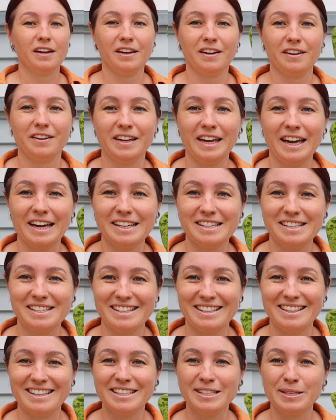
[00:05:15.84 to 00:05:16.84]
Okay,
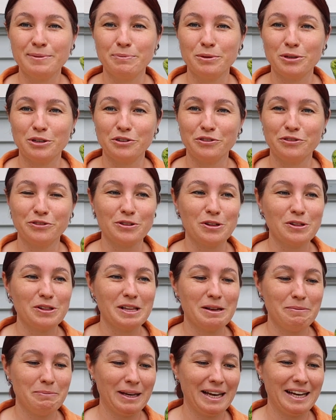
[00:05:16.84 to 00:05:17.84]
so this
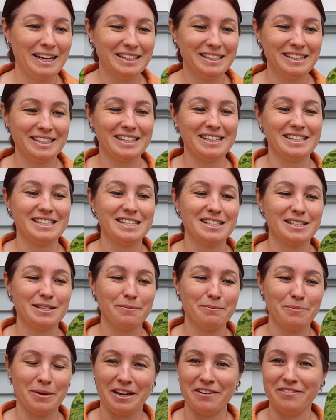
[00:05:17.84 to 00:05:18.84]
beautiful plant is
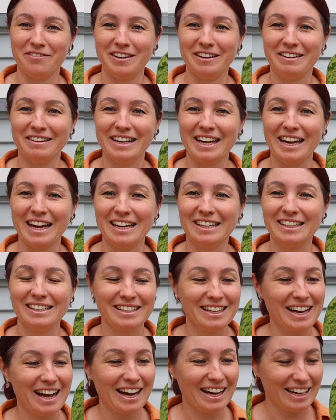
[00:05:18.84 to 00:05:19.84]
my
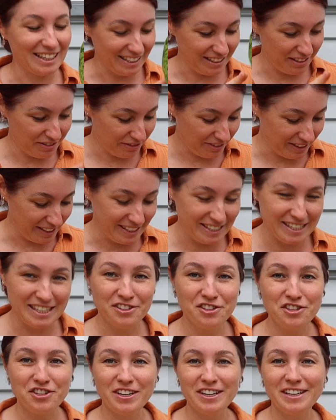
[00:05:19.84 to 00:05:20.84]
variegated heartleaf
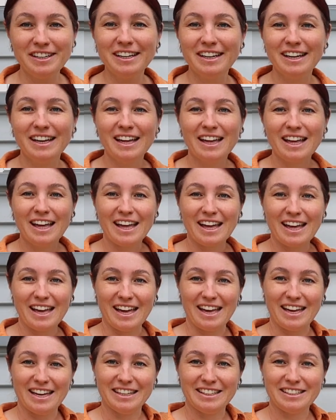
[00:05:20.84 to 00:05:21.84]
philodendron,
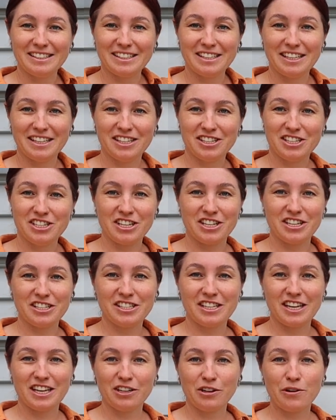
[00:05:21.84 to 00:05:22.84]
and she
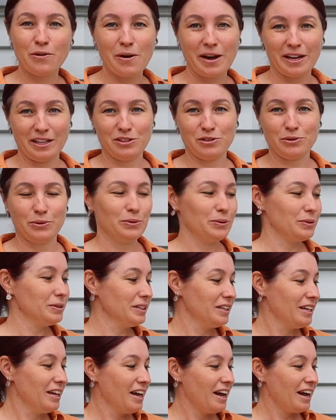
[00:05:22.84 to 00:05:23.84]
is getting quite
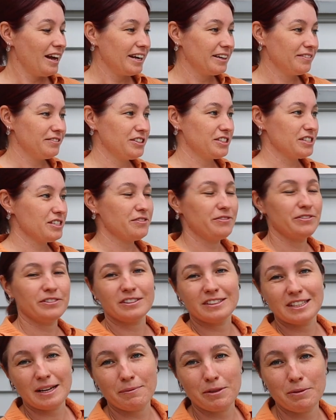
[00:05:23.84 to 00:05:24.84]
tall. I've just
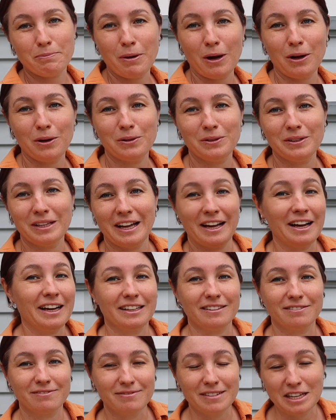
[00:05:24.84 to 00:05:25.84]
filled up the pole.
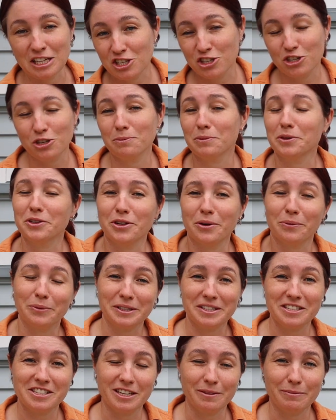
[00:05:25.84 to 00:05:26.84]
I assume you don't
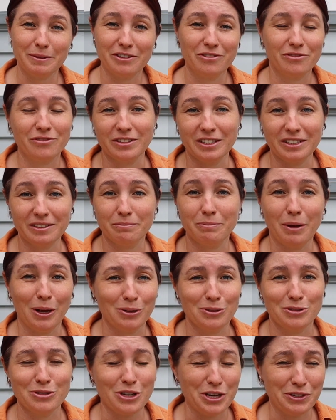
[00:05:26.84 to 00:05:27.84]
want to see me fill
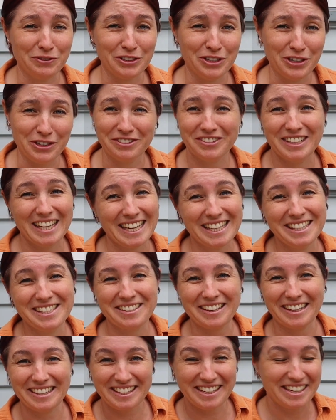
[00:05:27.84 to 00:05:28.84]
poles over and over again,
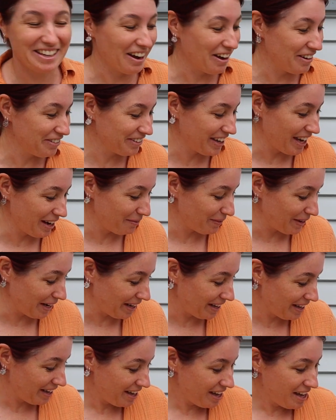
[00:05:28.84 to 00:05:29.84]
so I did it off
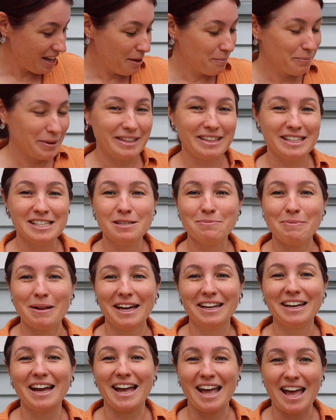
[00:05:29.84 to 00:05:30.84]
camera. But this
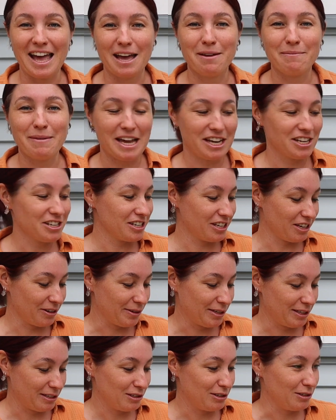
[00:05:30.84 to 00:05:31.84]
plant I am actually
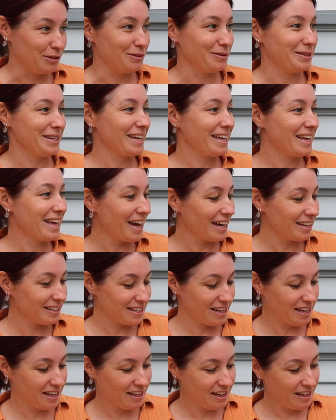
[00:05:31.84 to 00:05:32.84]
going to
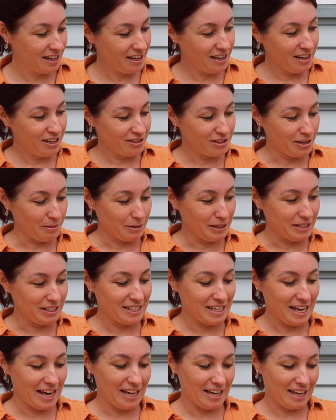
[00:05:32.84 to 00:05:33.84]
cut. So I'm going to
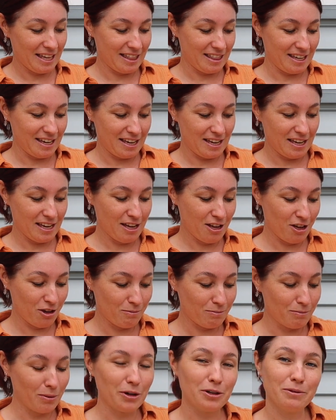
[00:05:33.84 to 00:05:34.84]
take the
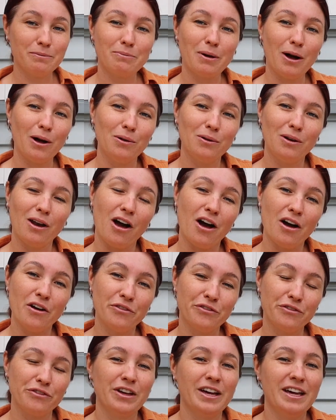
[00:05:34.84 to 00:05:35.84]
bottom pole
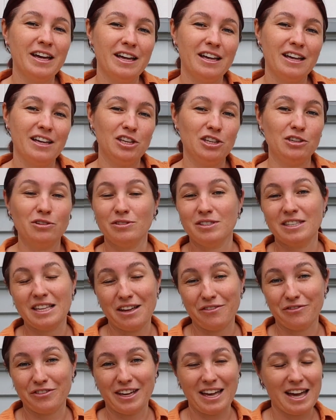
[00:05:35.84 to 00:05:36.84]
off, use
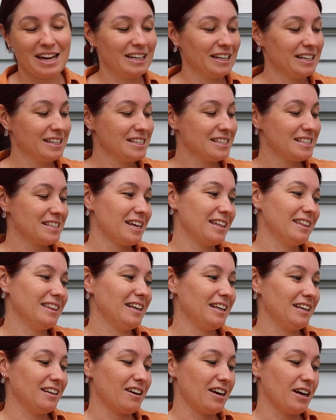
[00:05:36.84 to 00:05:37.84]
that for cuttings, and
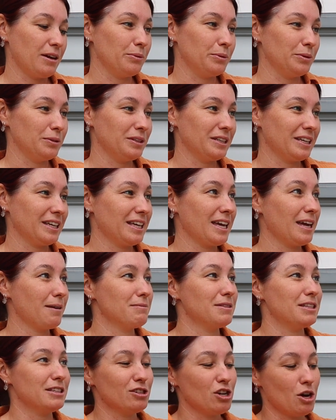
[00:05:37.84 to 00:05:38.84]
then I will
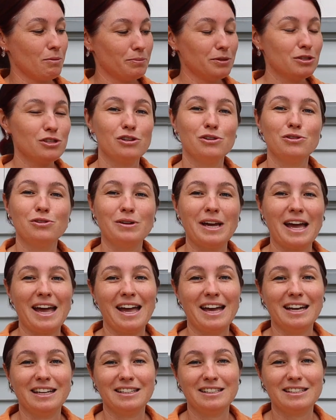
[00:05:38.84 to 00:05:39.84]
keep the top too
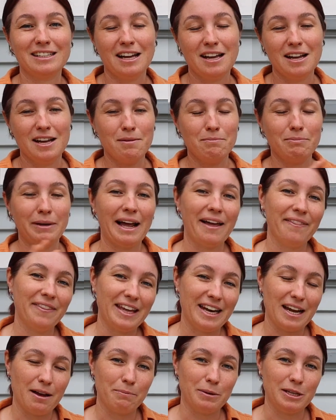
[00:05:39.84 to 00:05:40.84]
and plant
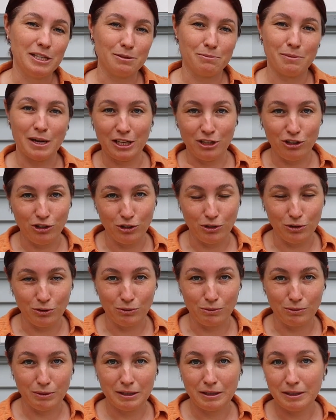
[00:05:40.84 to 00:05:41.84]
that up as my
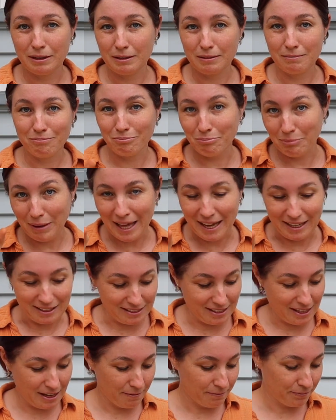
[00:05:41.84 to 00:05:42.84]
new plant.